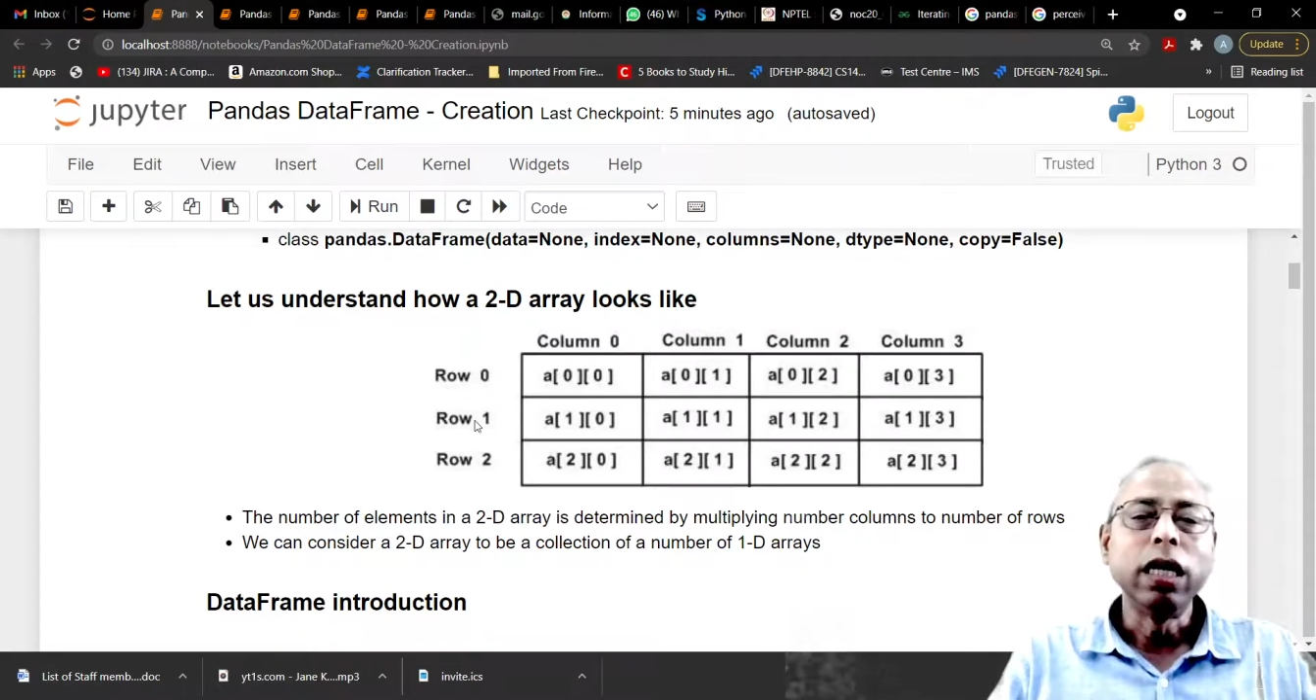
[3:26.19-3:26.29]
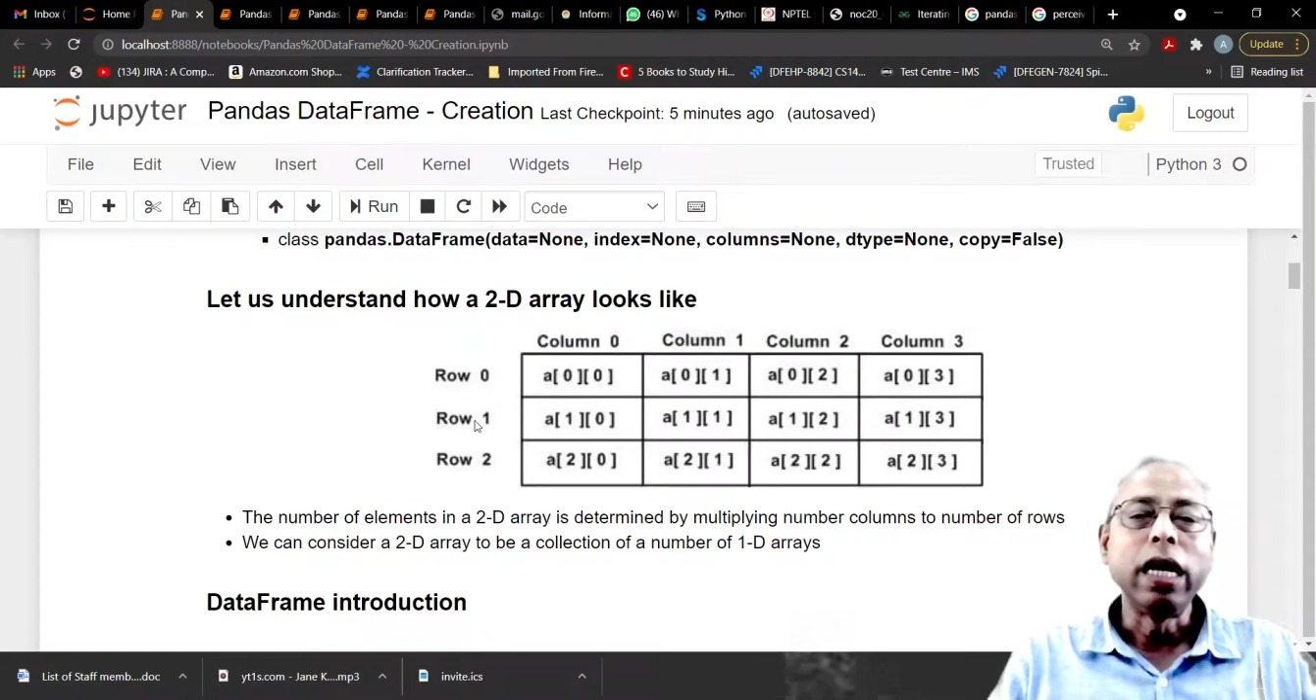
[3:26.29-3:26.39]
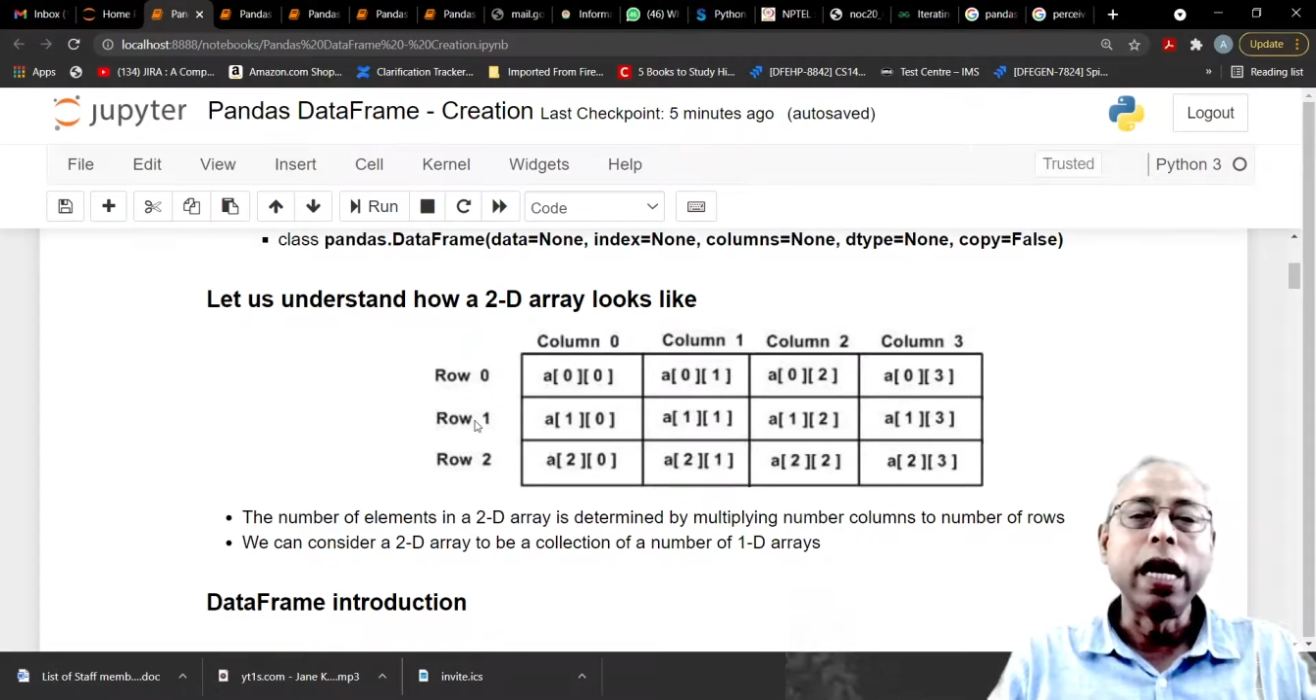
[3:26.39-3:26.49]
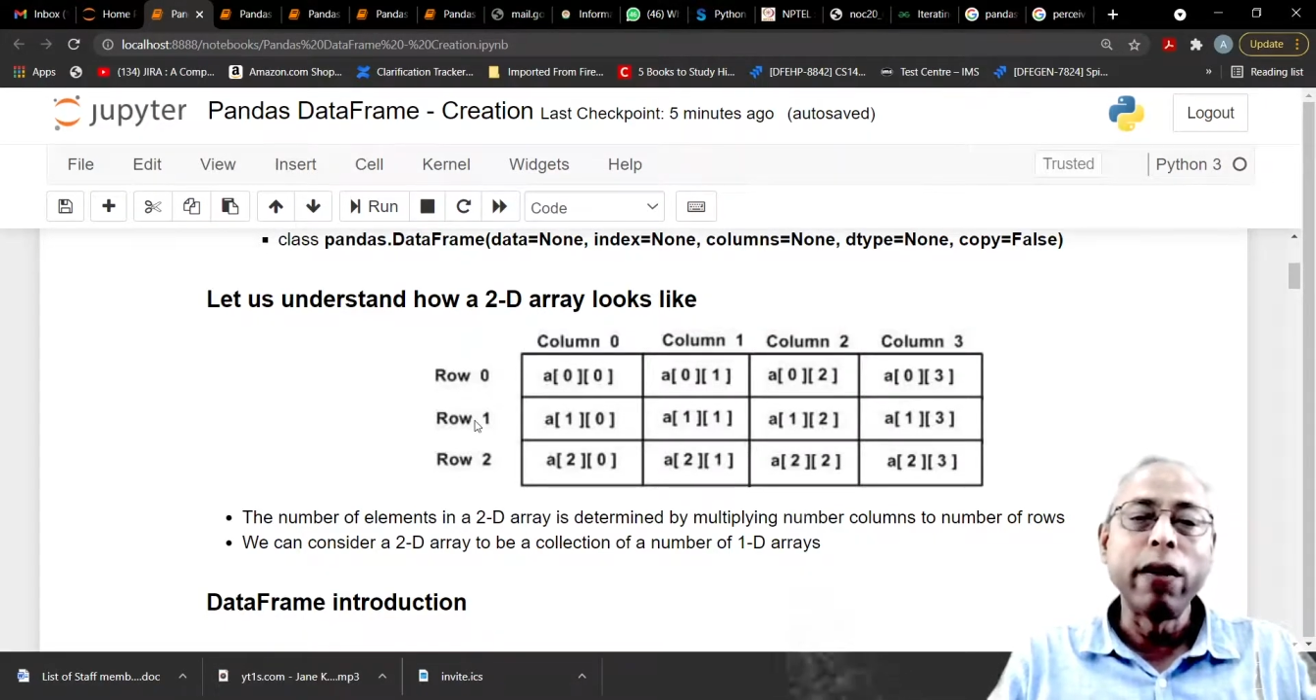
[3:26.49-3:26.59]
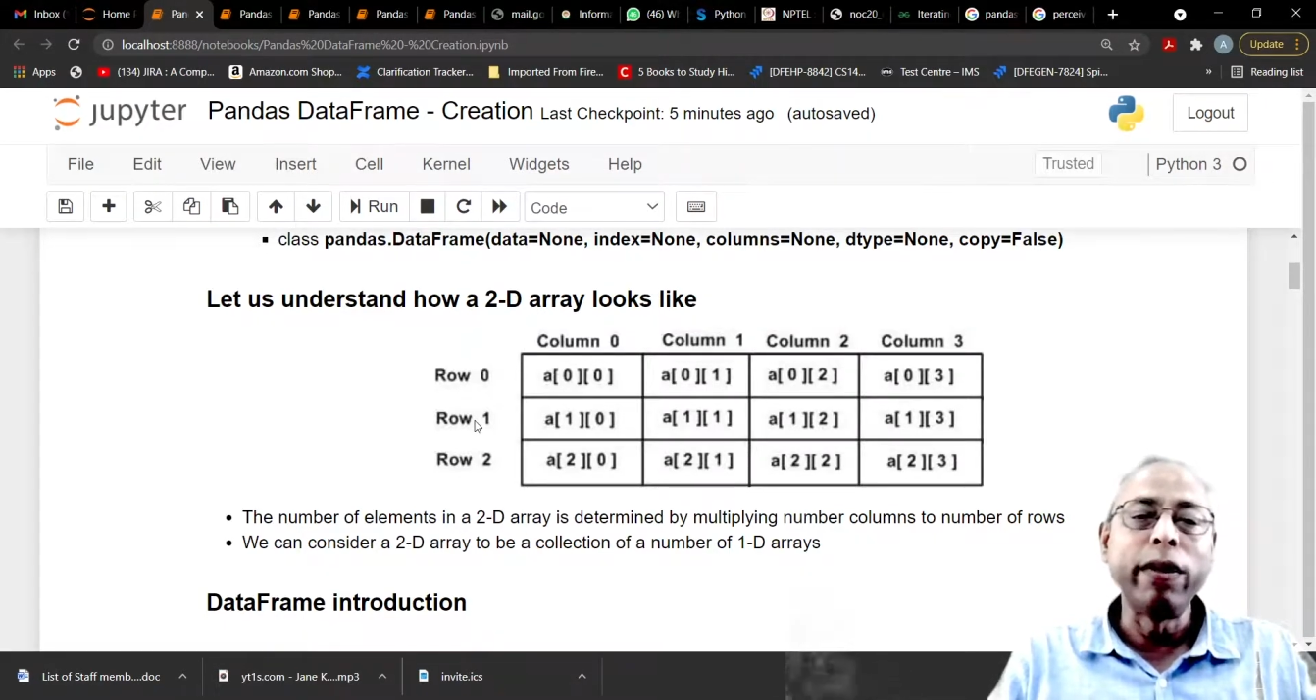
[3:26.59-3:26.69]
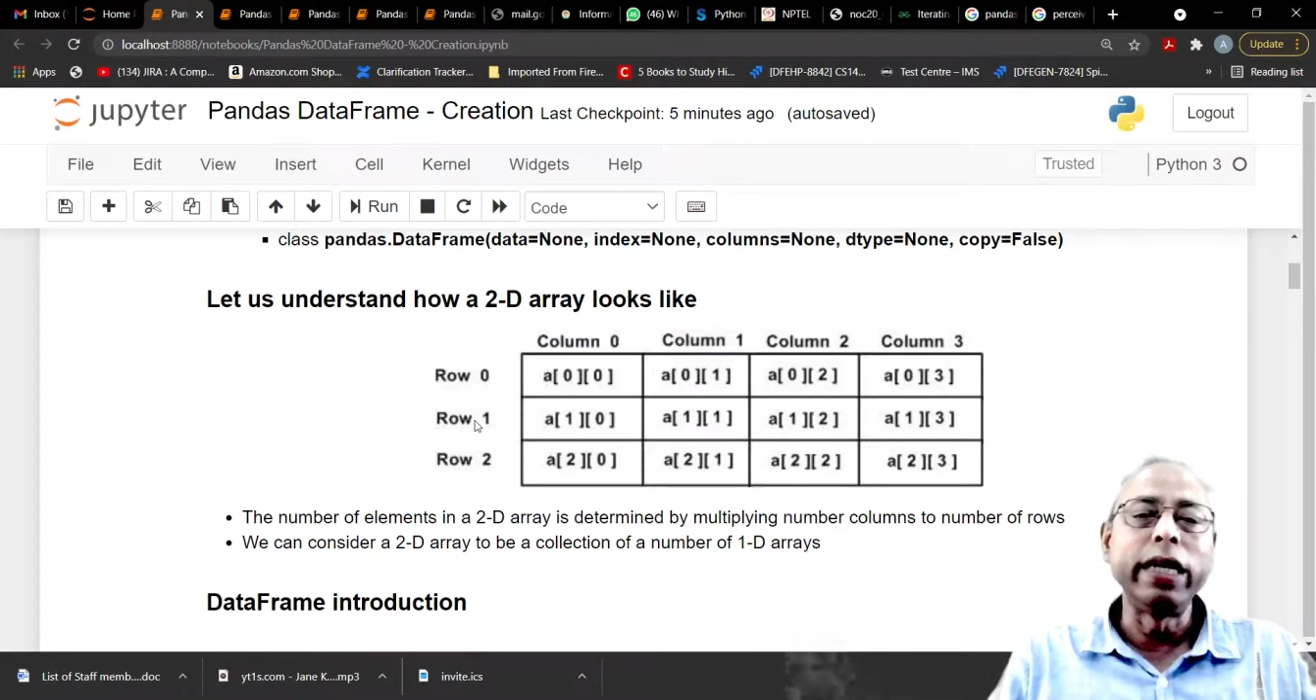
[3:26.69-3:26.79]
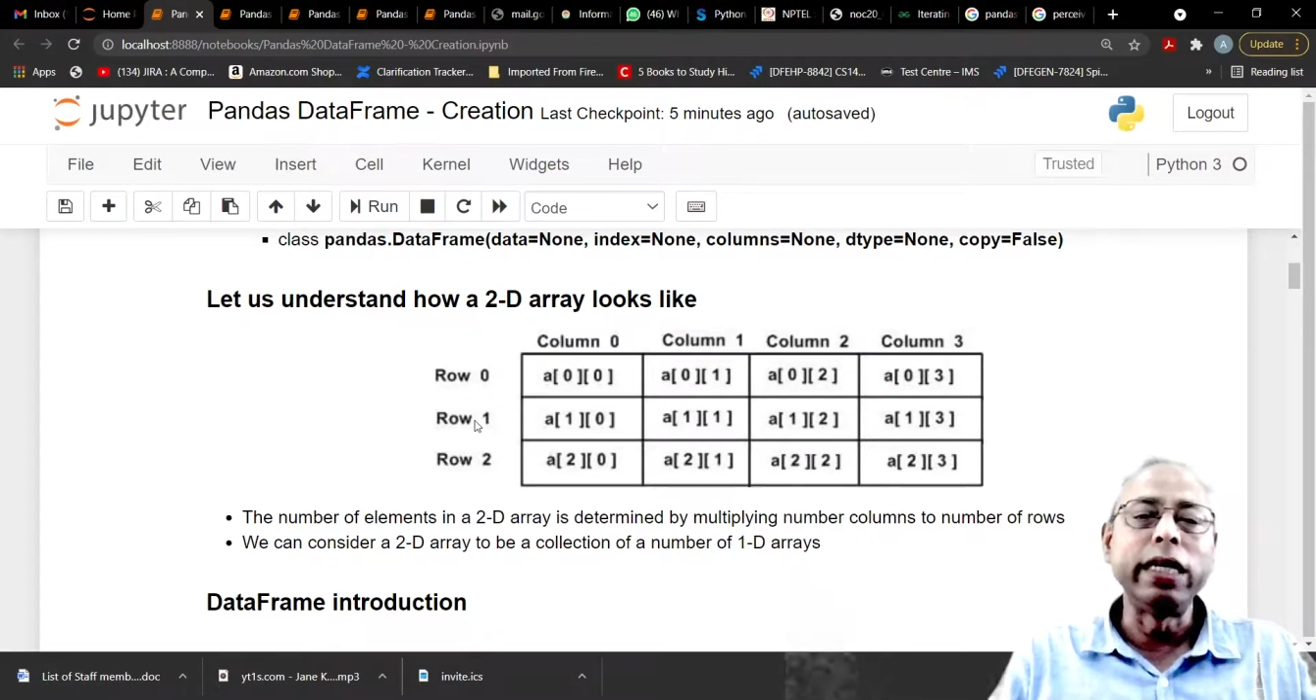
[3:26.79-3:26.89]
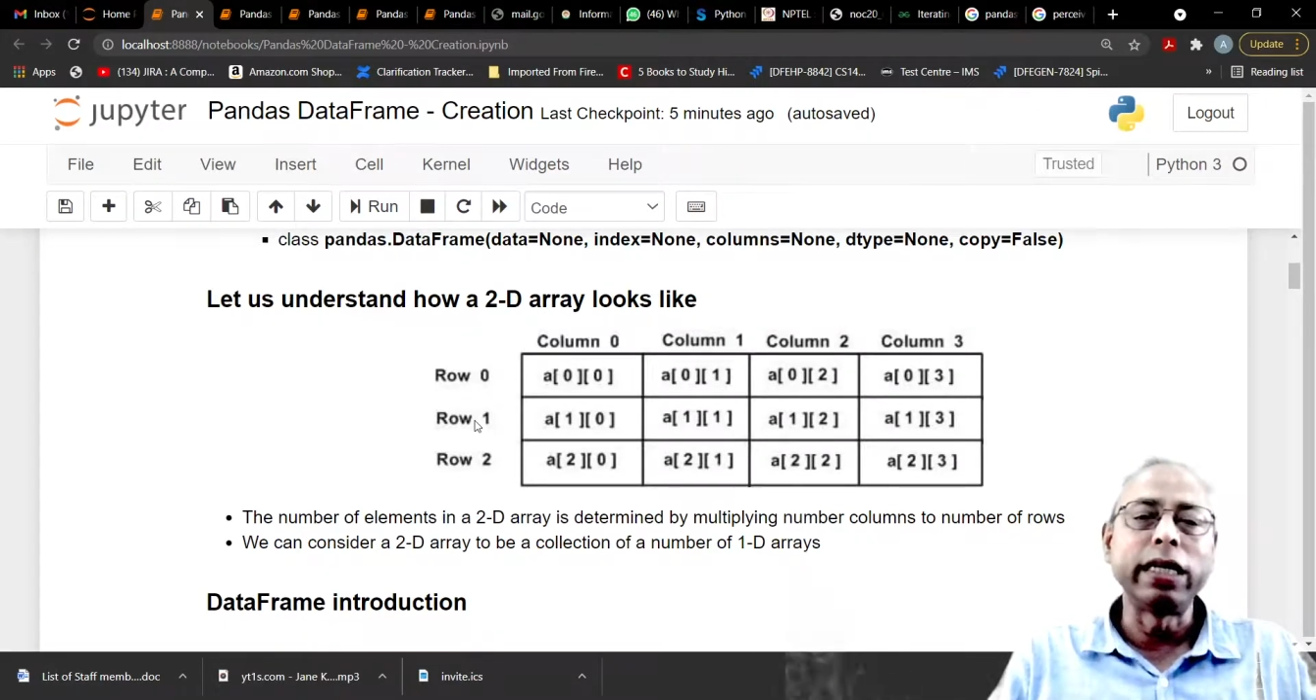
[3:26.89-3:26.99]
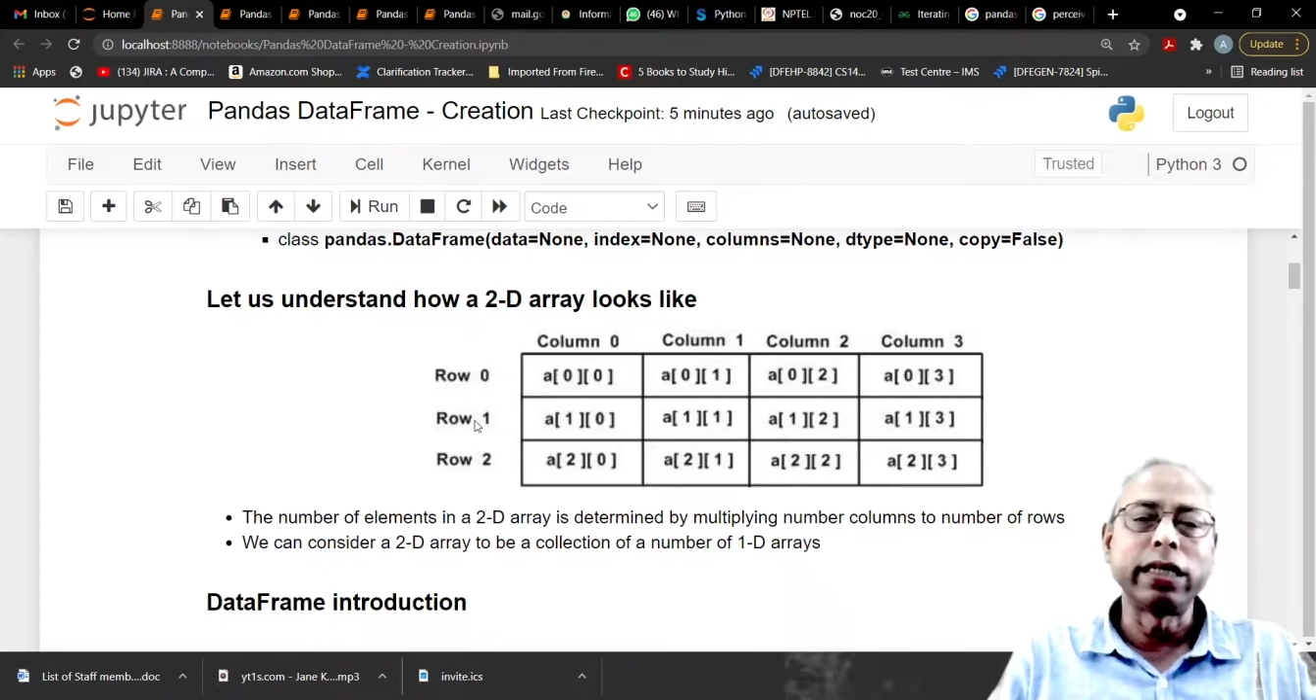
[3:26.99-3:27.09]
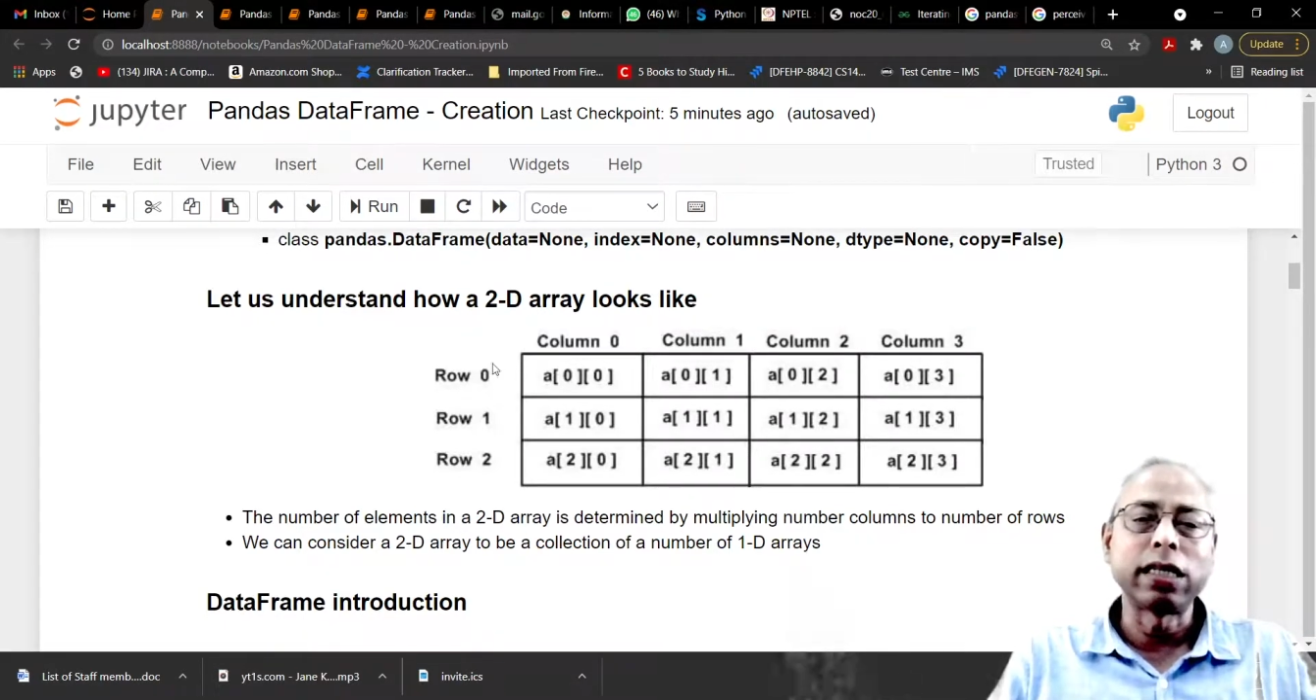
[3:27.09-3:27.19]
labeled
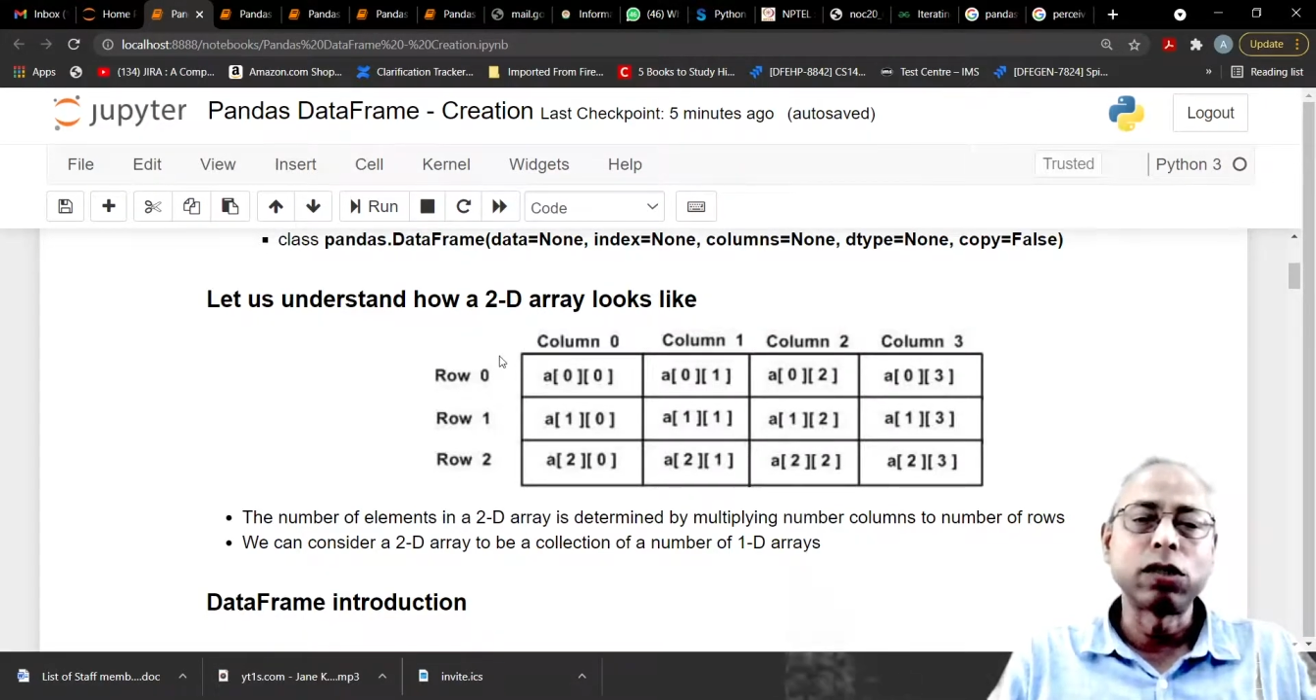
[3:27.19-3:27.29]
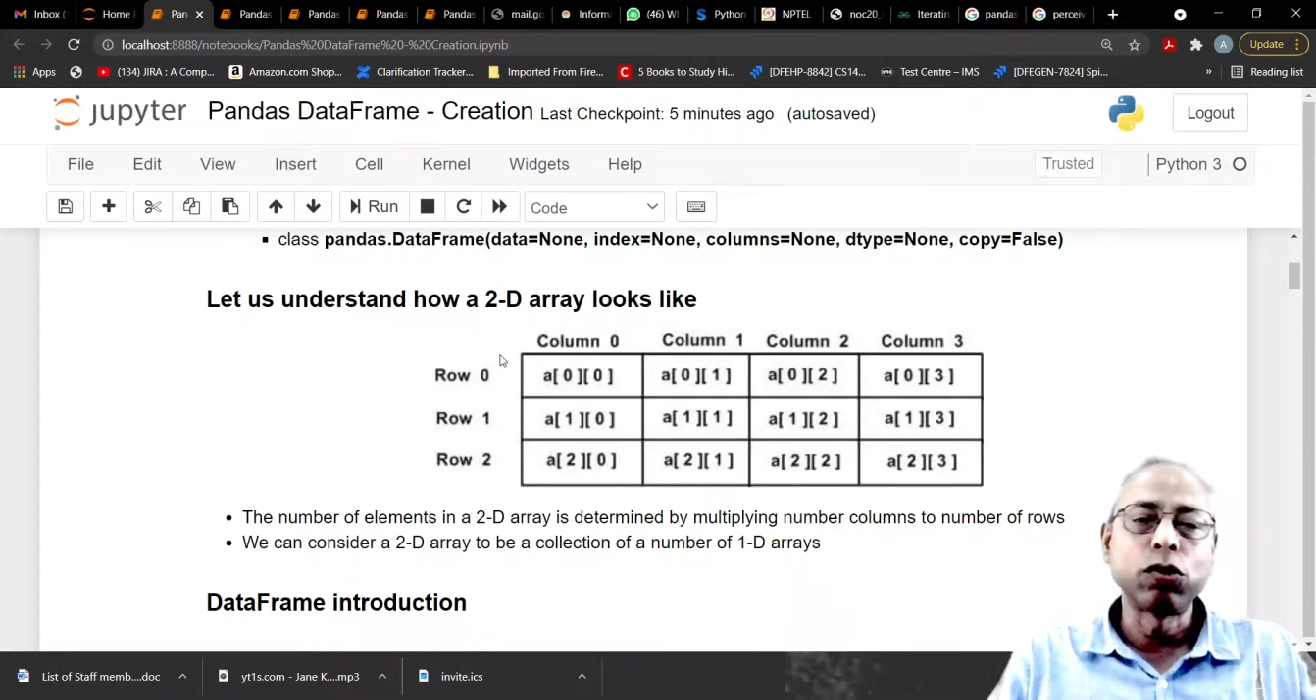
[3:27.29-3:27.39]
indexes.